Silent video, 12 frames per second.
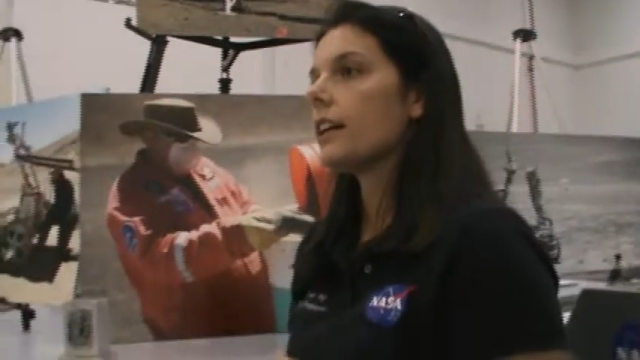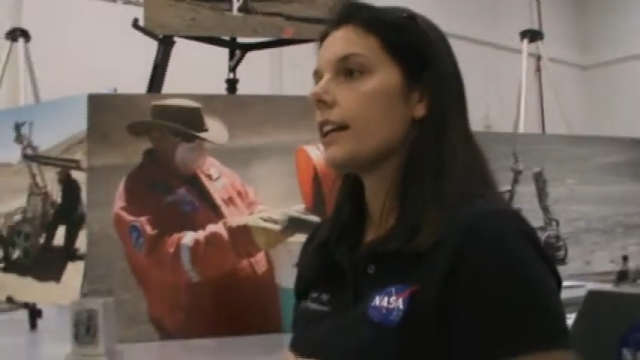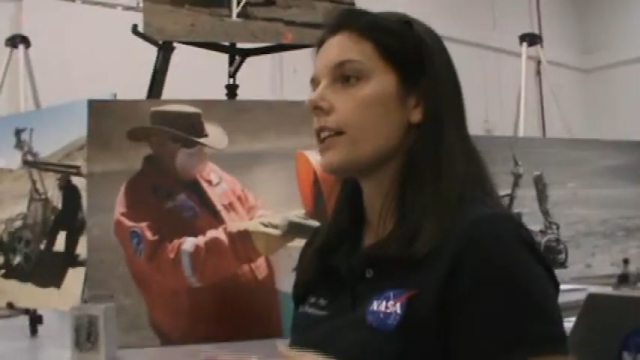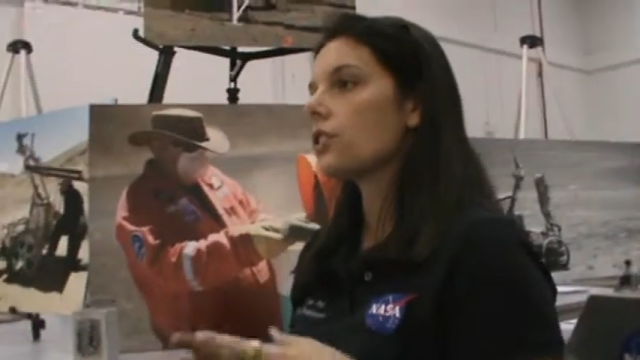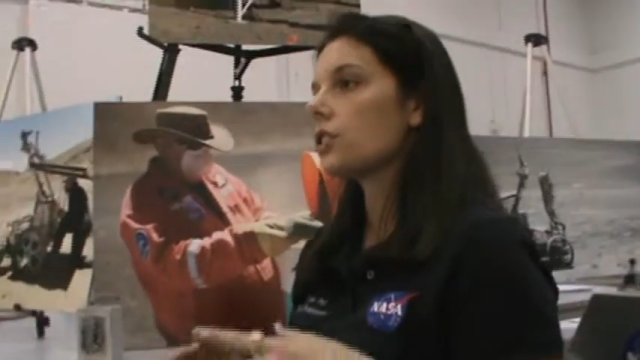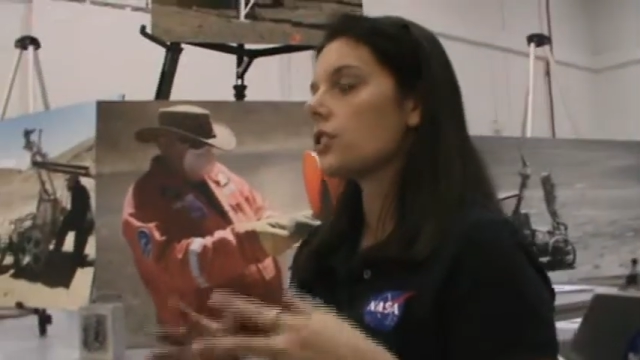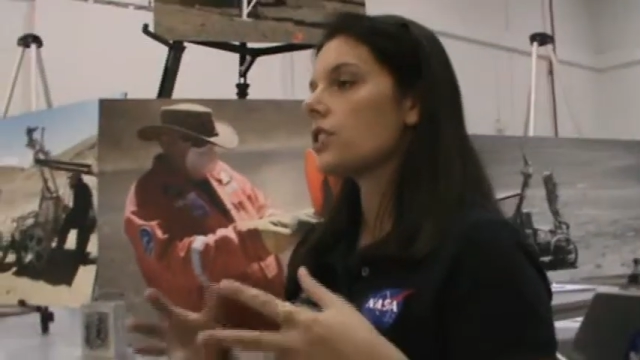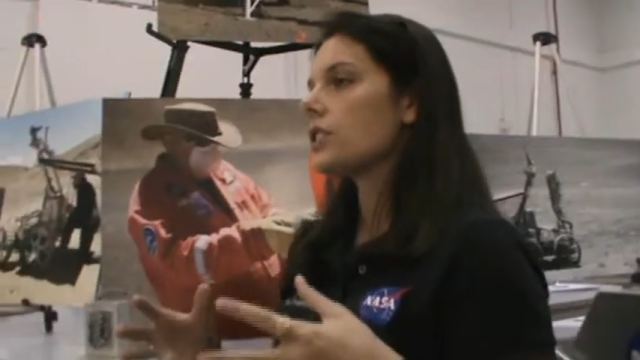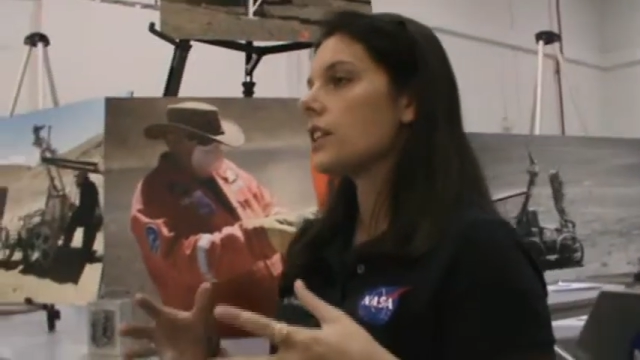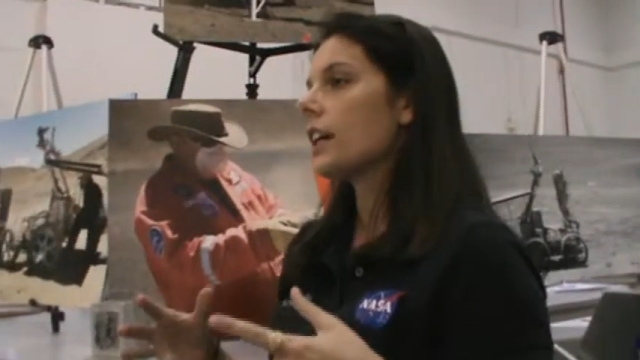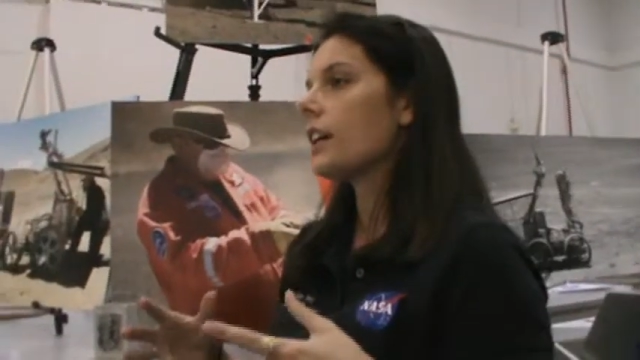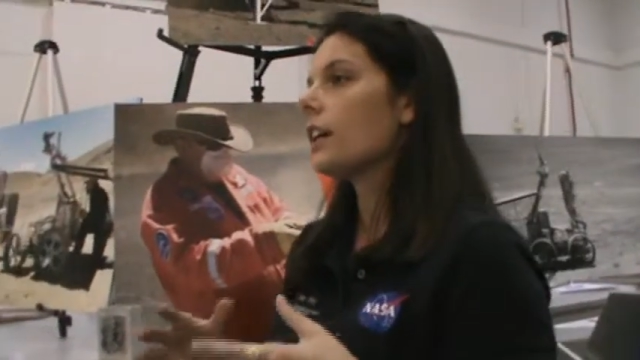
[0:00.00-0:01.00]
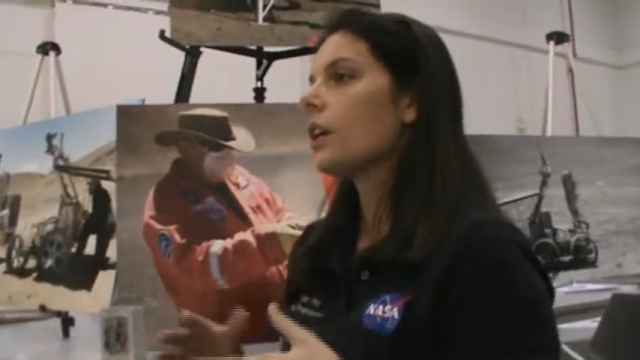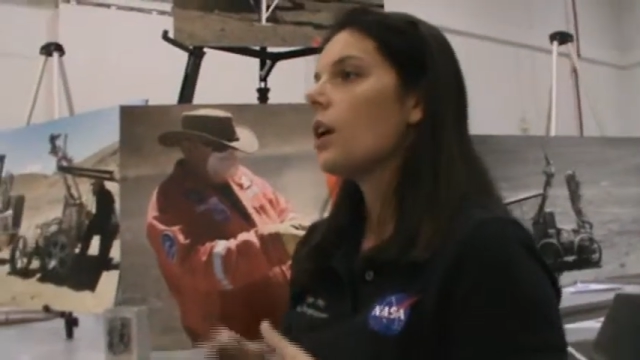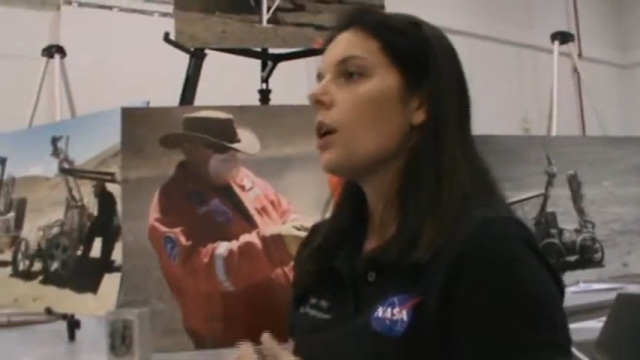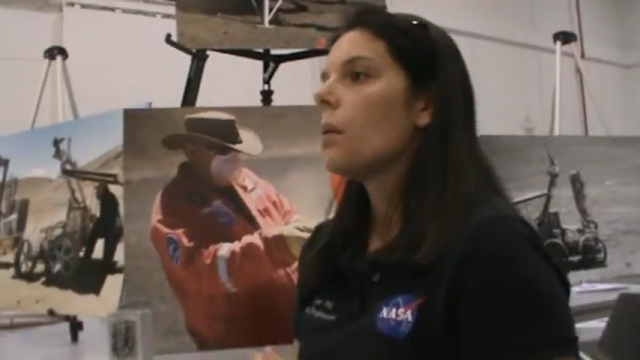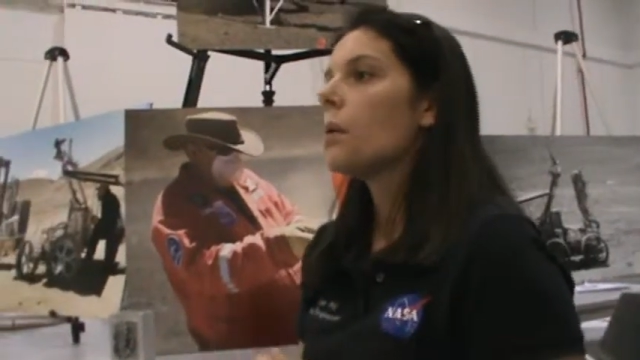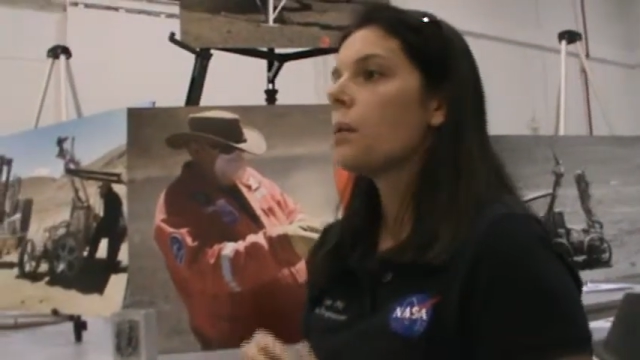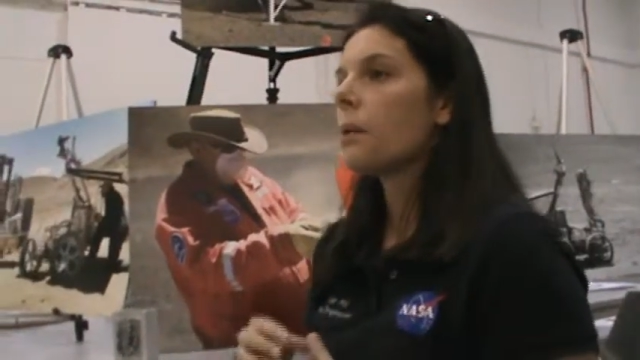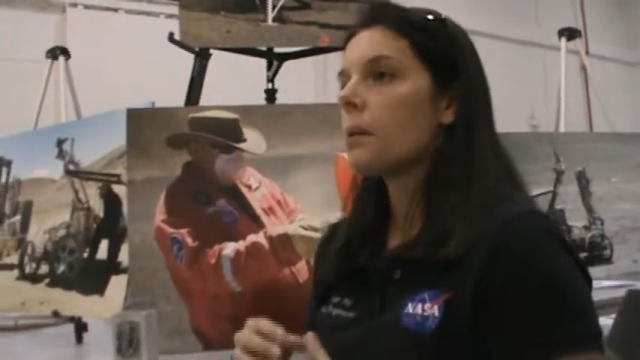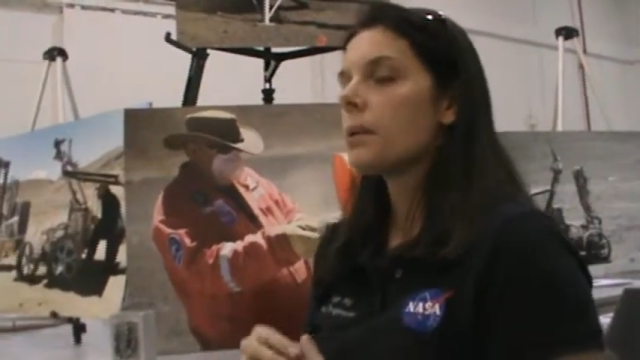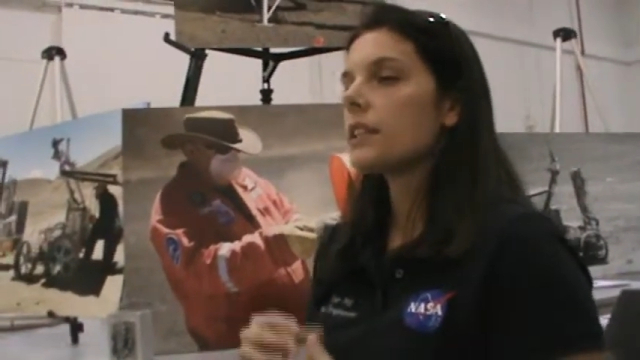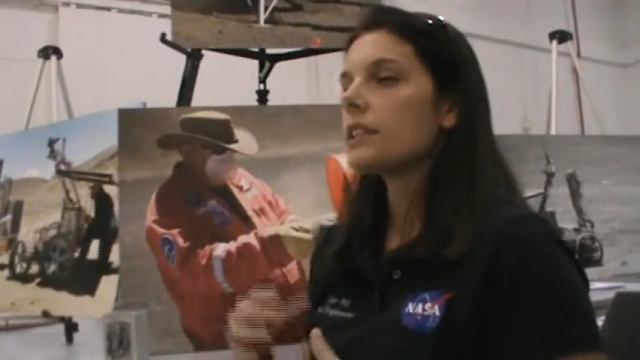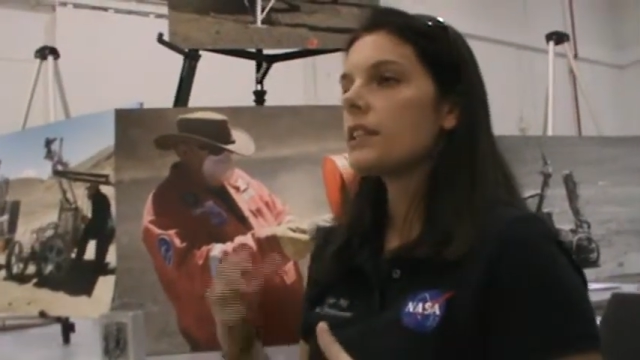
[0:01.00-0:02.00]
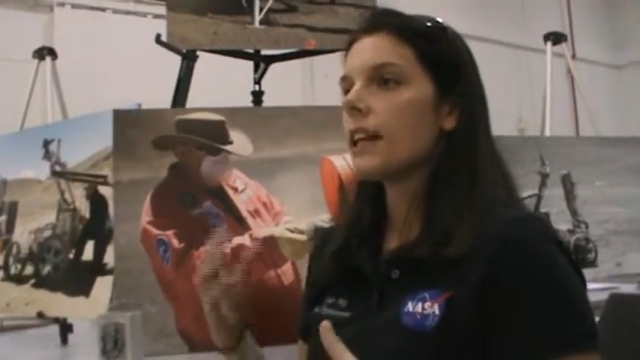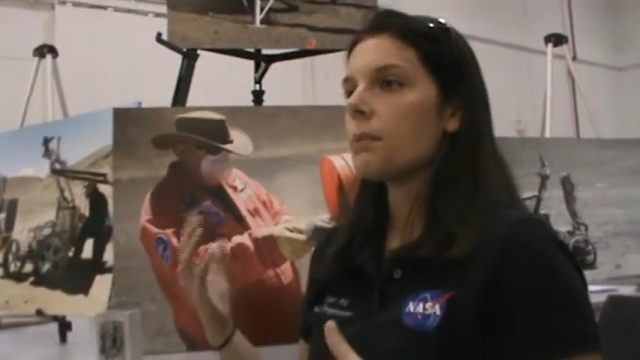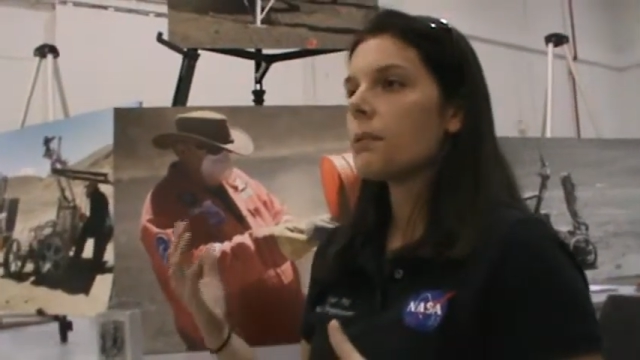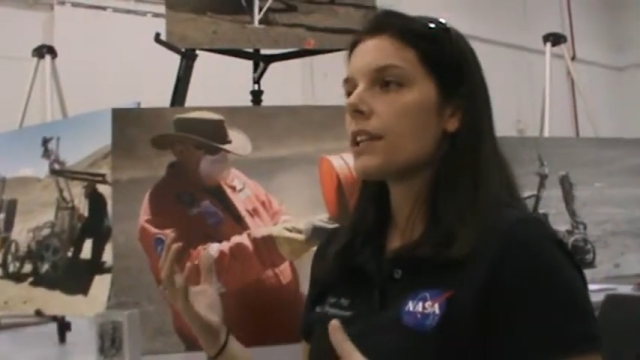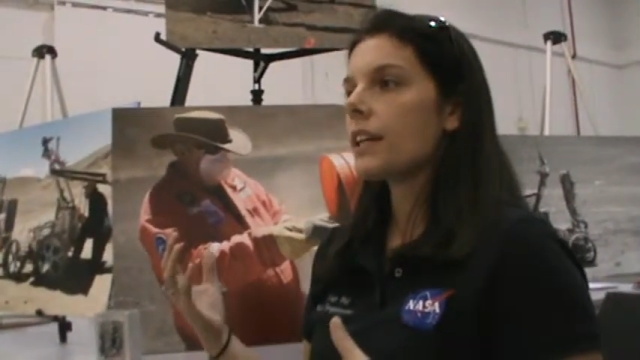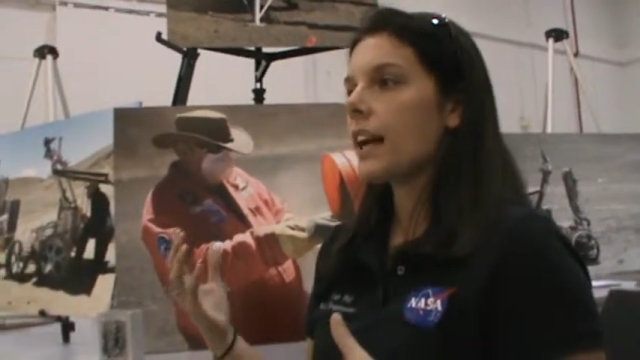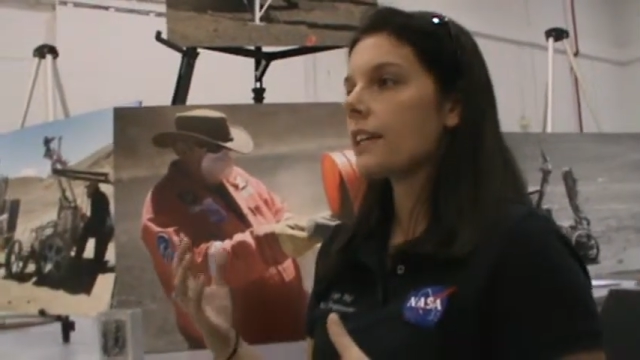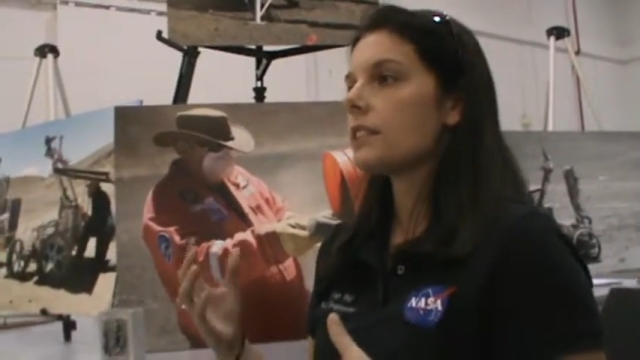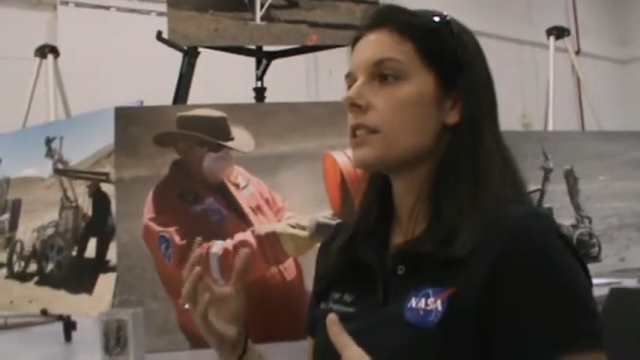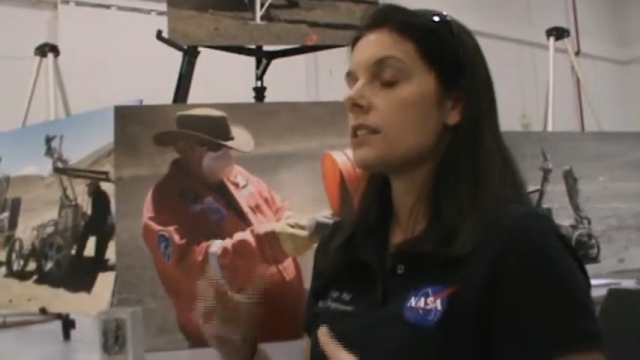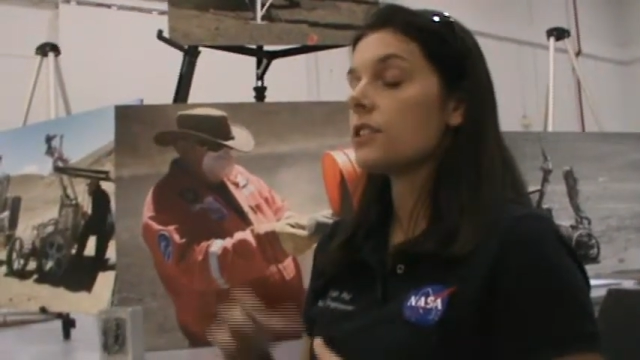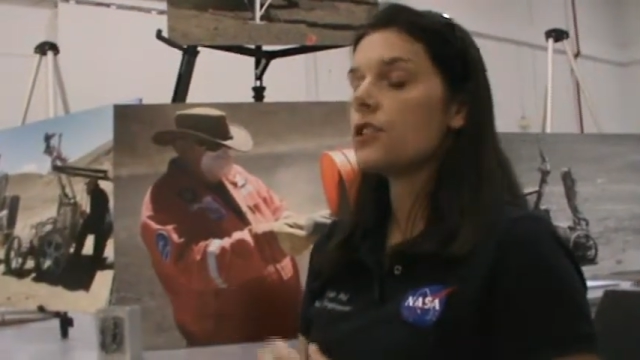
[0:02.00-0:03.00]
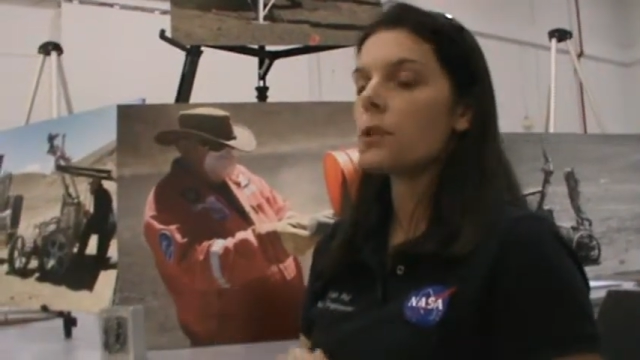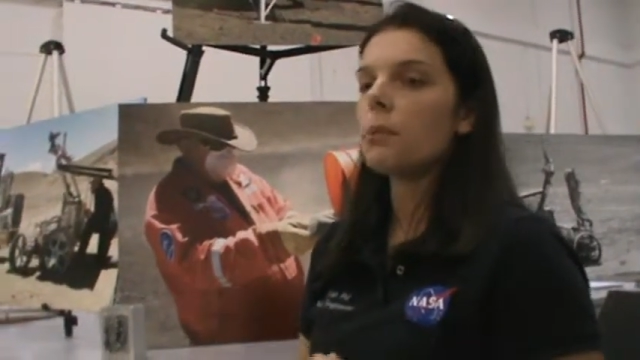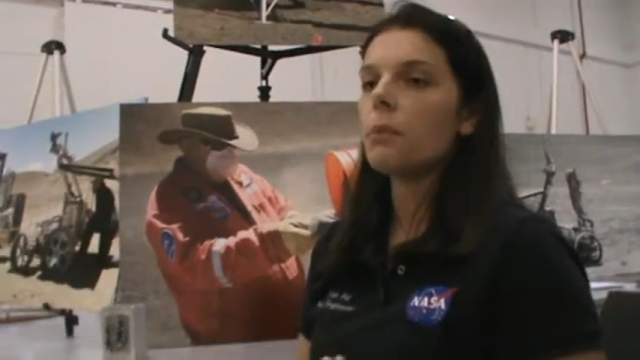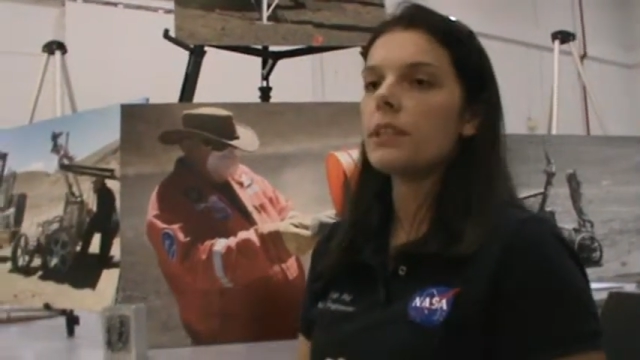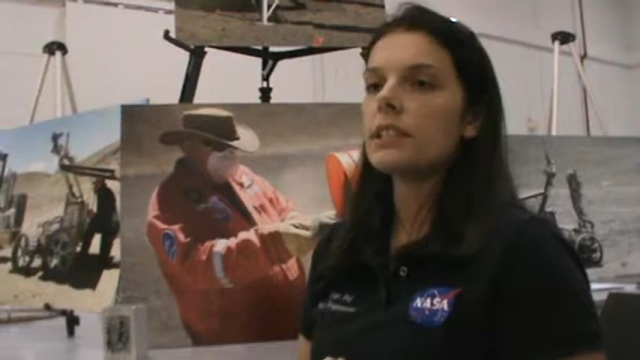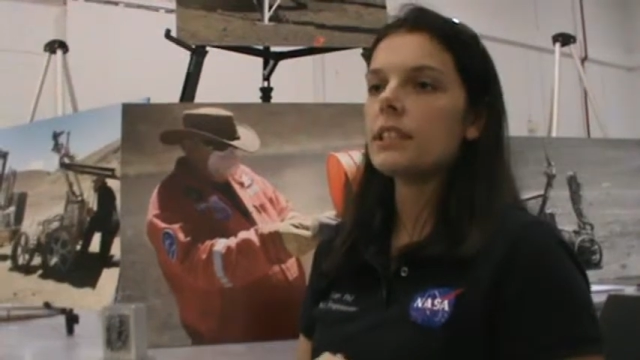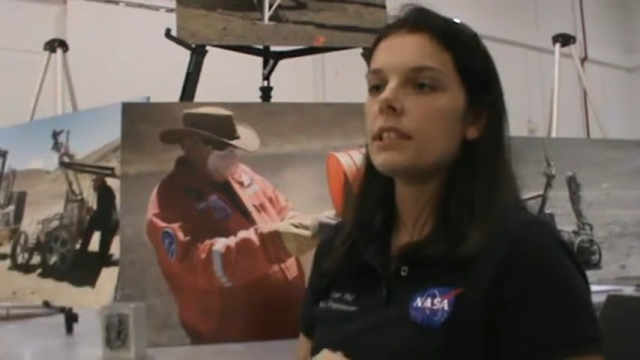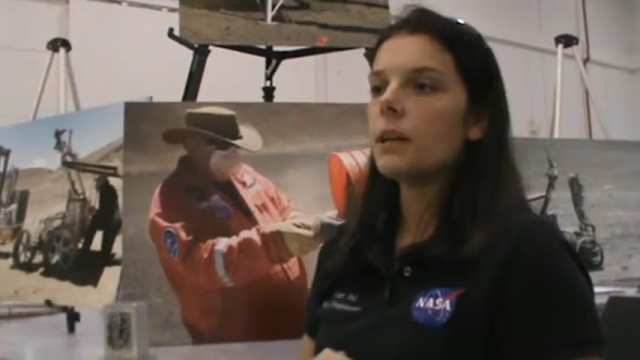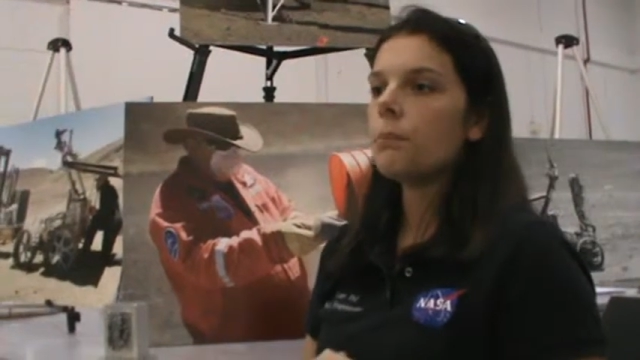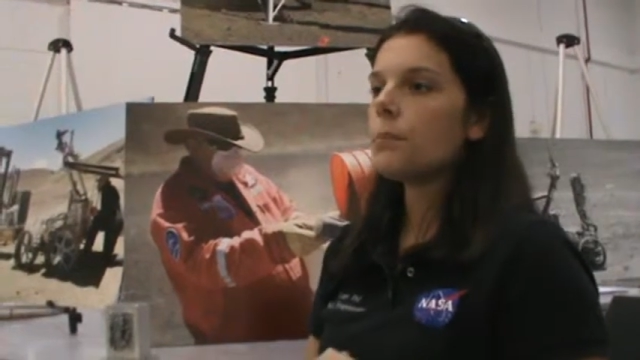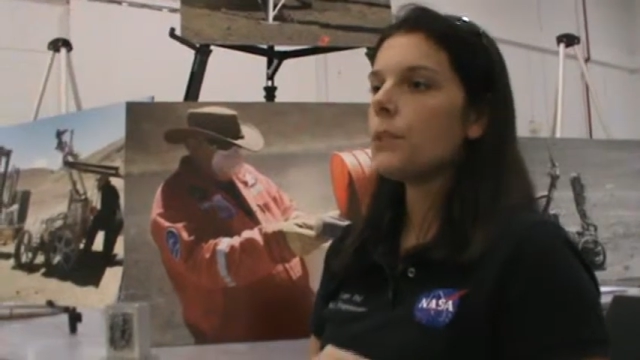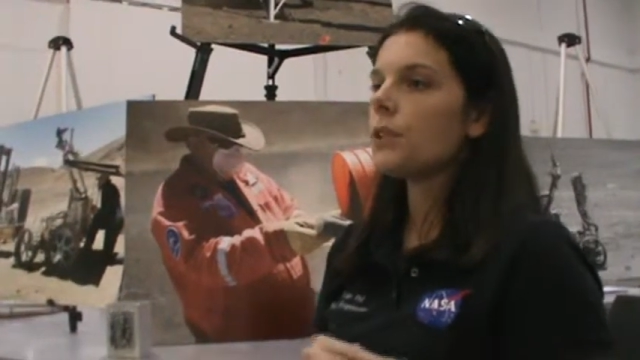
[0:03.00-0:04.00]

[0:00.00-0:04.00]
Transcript: In that surge tank, we'll be able to sample the gases and determine what's in them